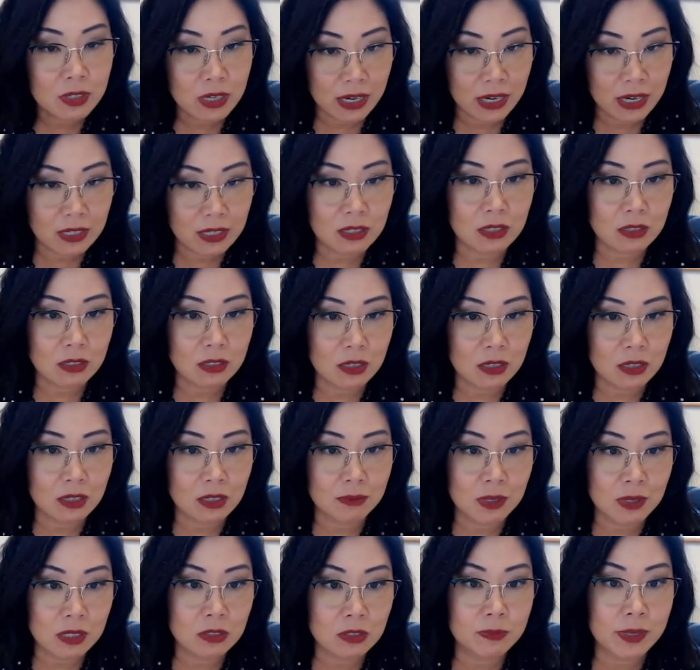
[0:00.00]
kind of um,
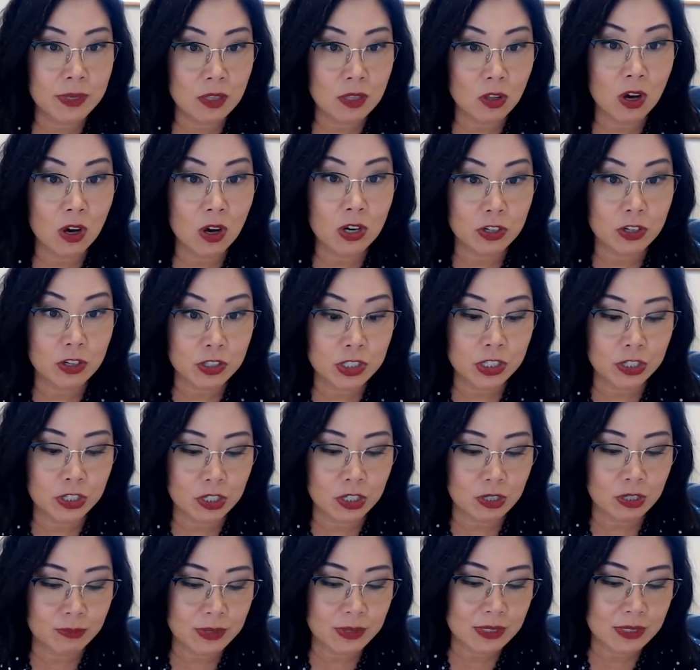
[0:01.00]
a little bit longer term.